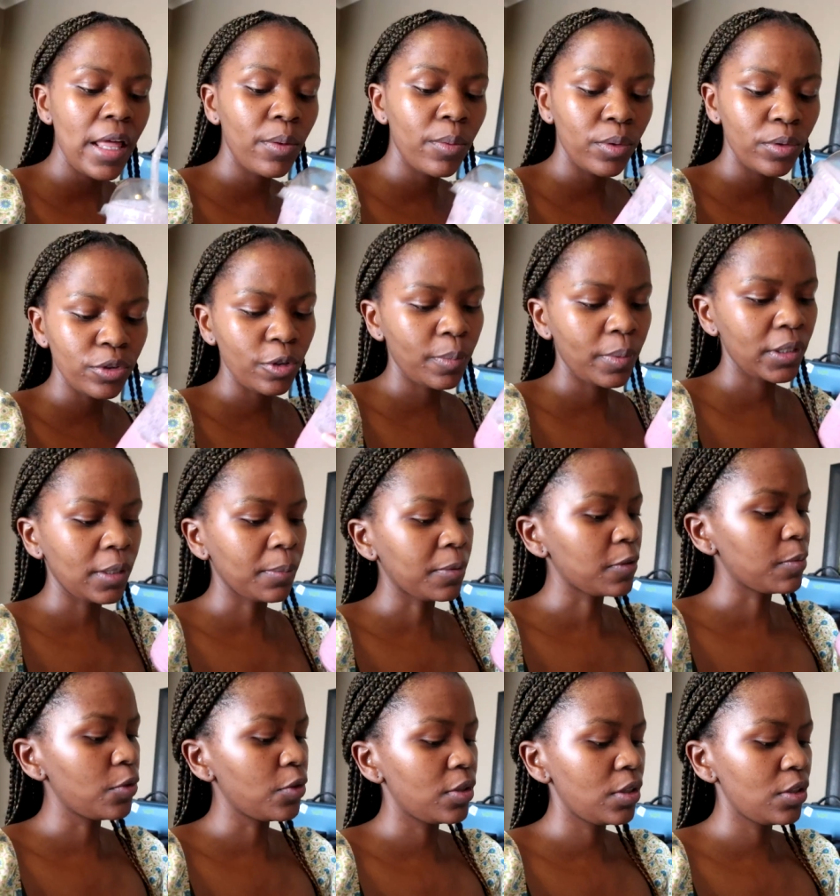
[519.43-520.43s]
And then we also picked up
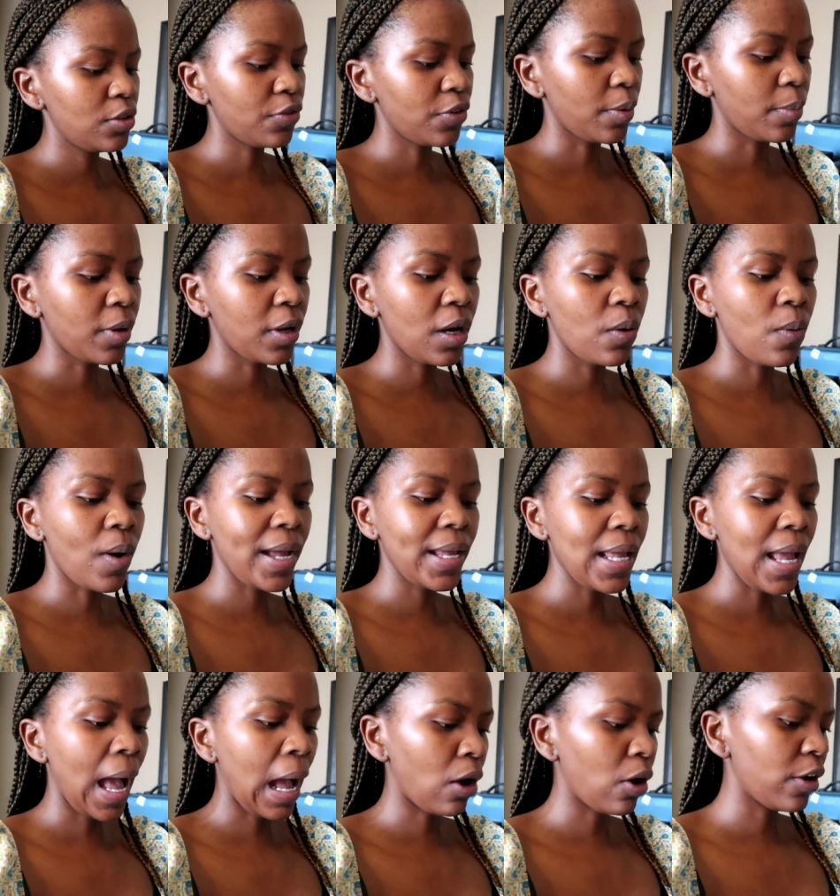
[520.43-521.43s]
smoothies from
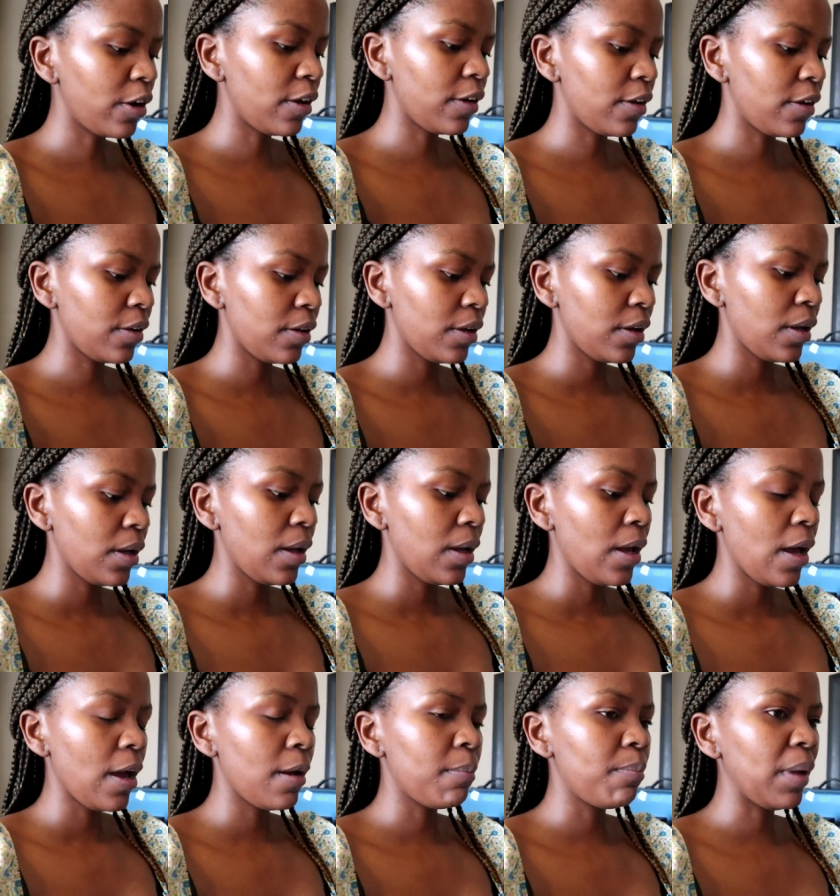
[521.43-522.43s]
Kauai. I got a,
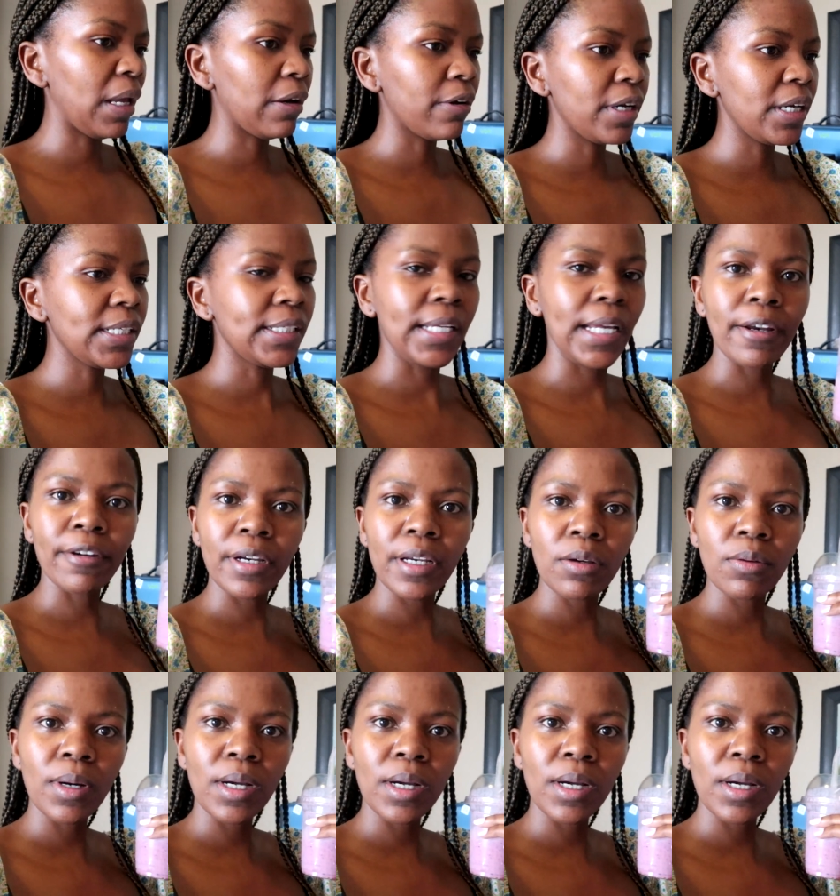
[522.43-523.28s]
a berry dairy